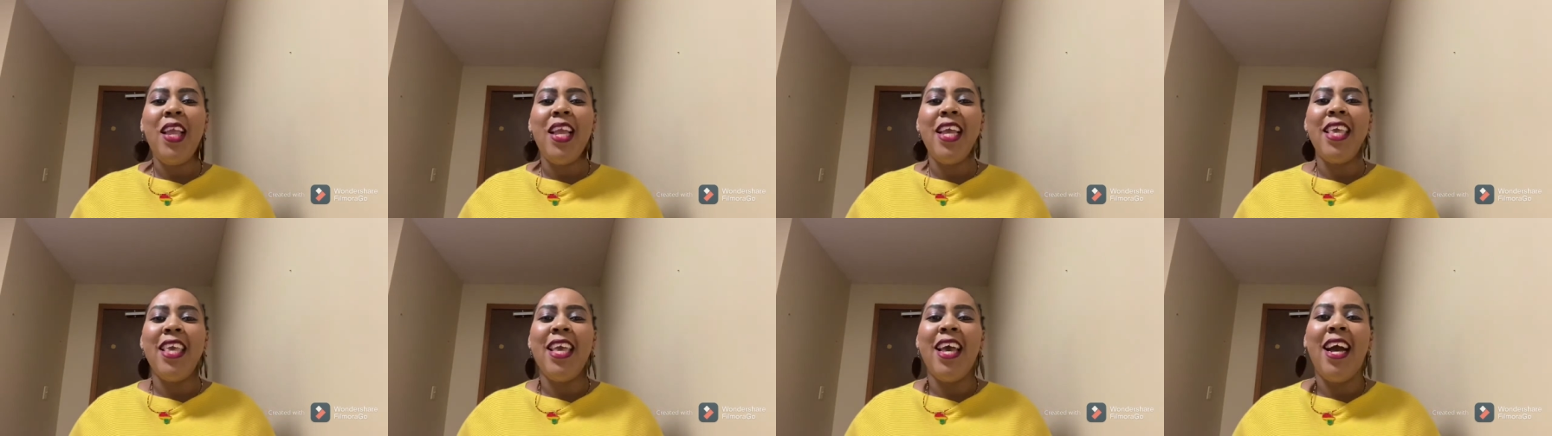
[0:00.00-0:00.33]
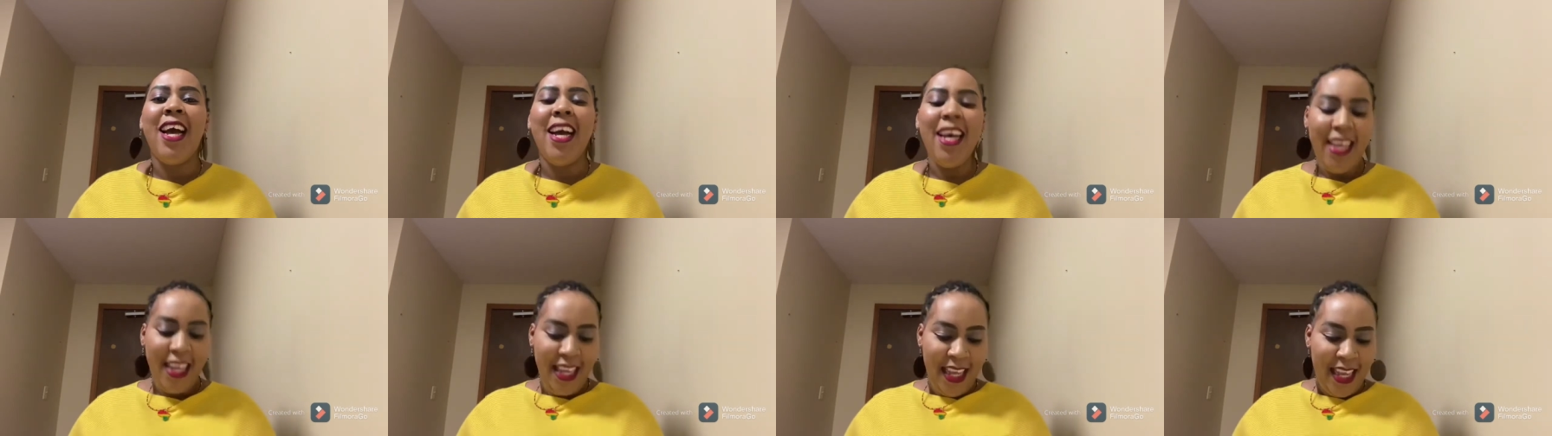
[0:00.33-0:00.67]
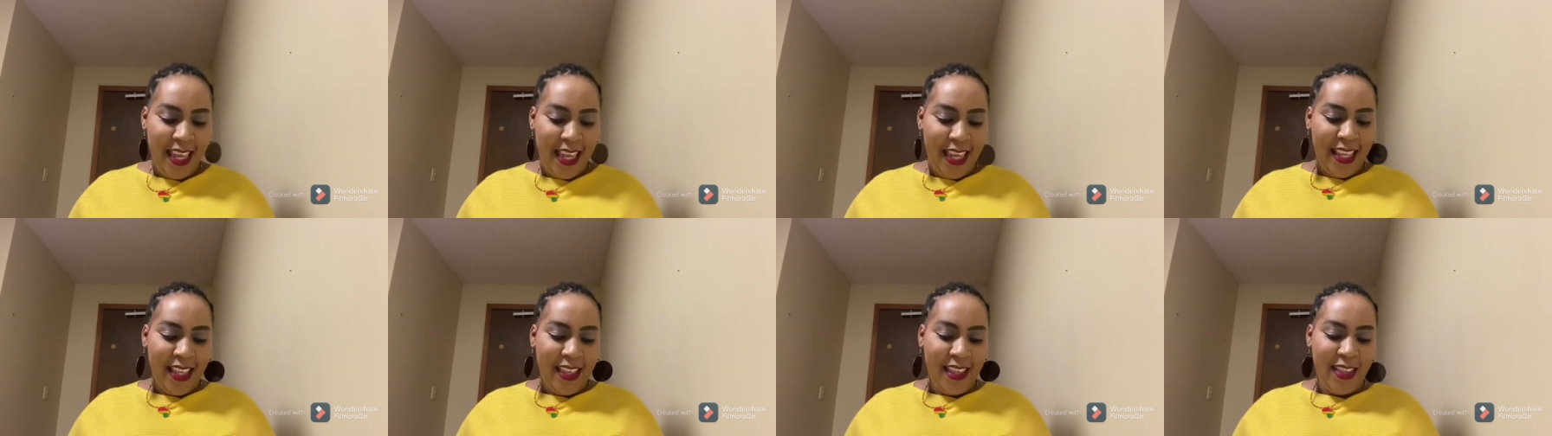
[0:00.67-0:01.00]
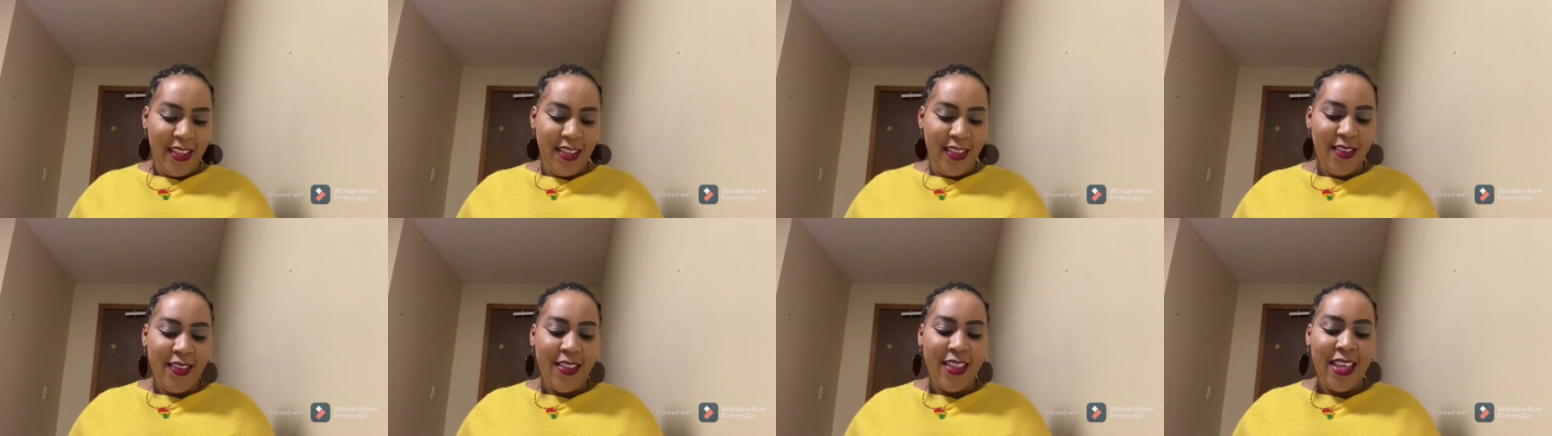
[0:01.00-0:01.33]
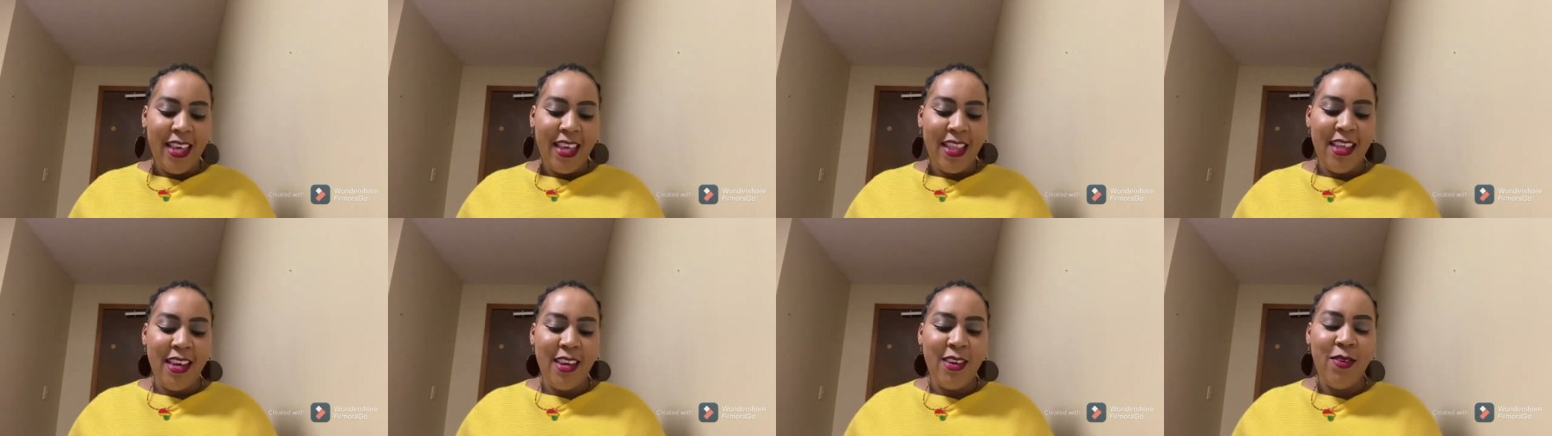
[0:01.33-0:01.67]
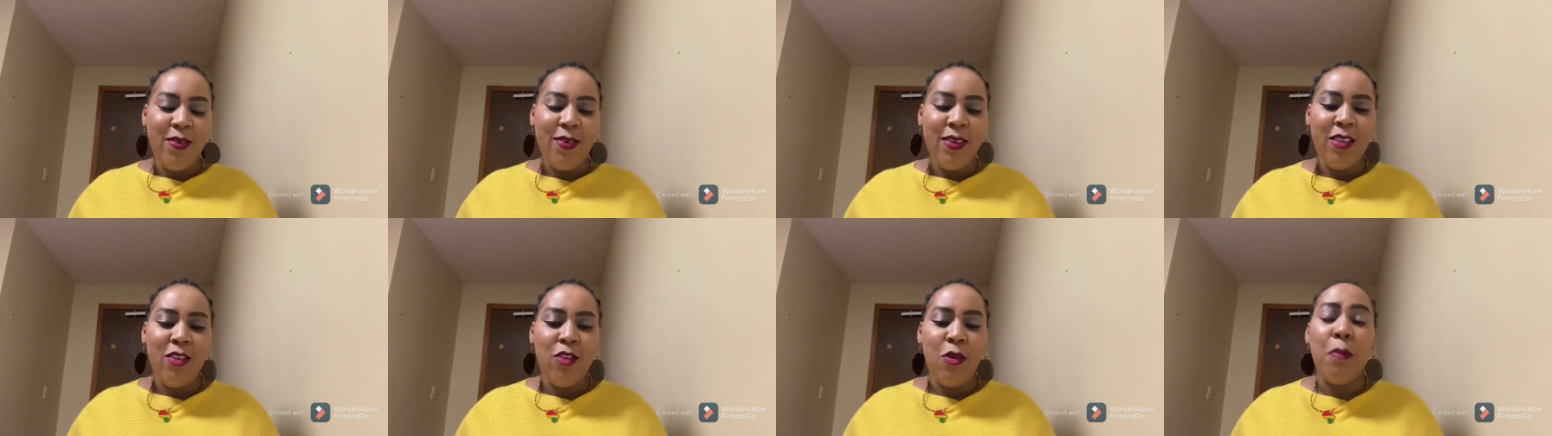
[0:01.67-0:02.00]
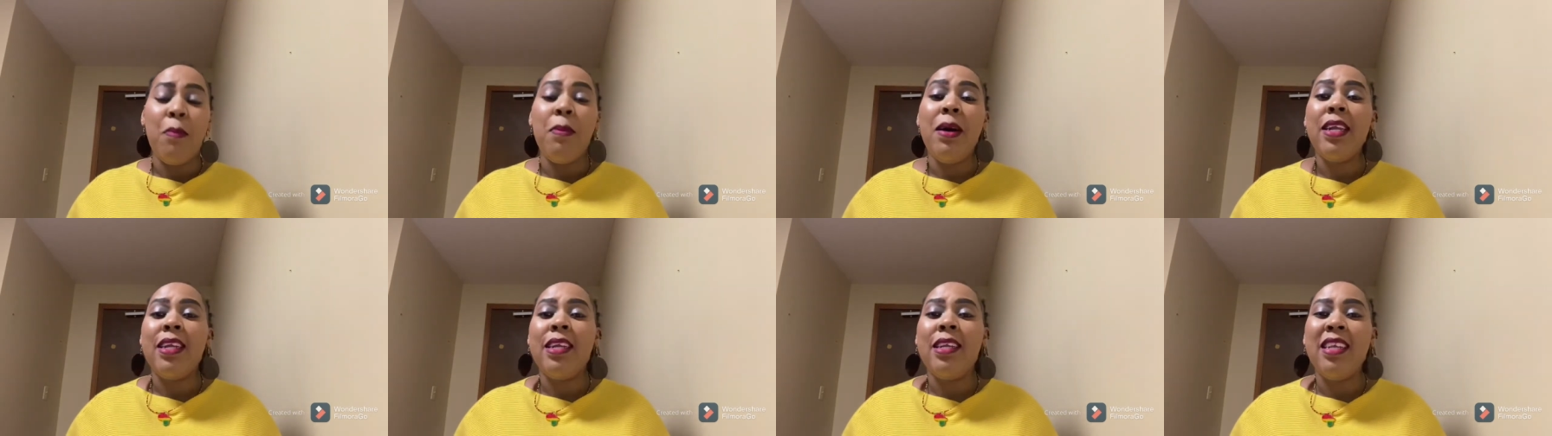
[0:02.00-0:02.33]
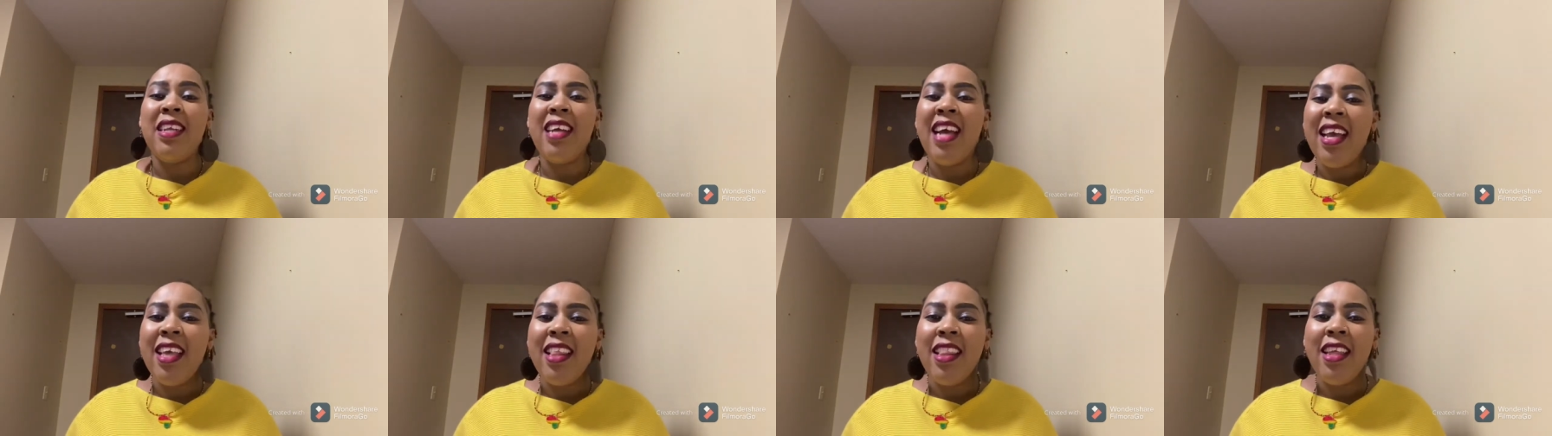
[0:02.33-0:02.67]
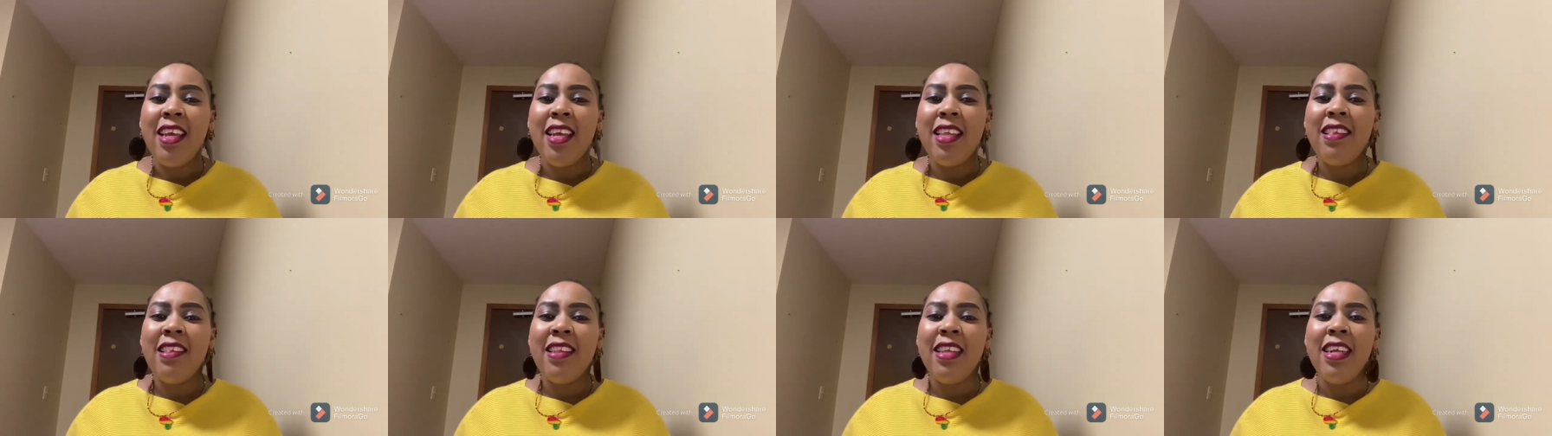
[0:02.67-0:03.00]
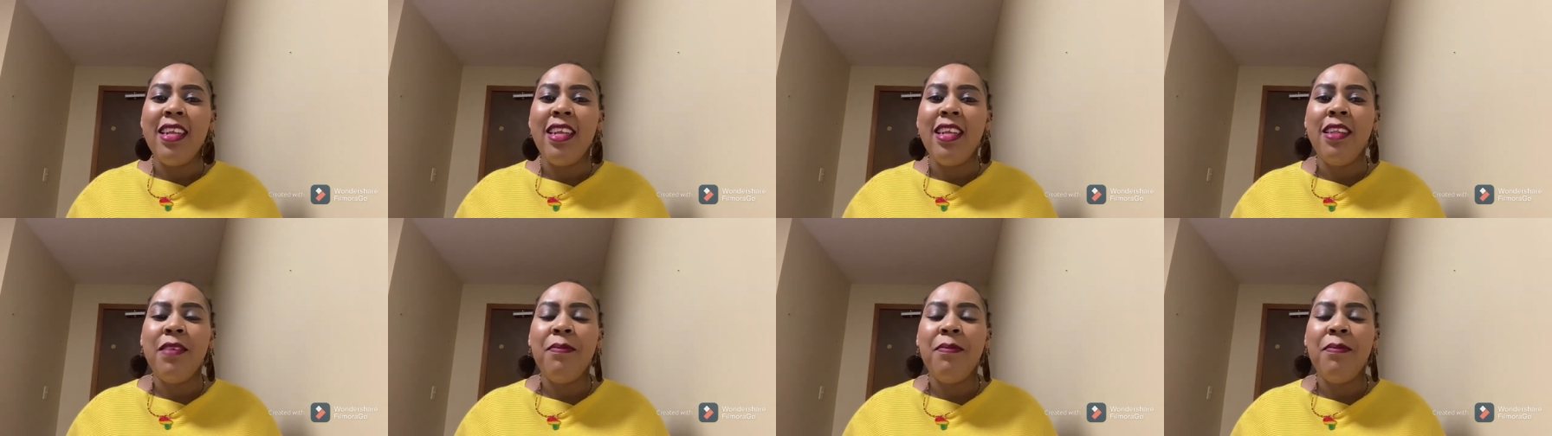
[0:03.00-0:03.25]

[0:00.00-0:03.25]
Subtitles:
Yeah, so the other question, but I think still,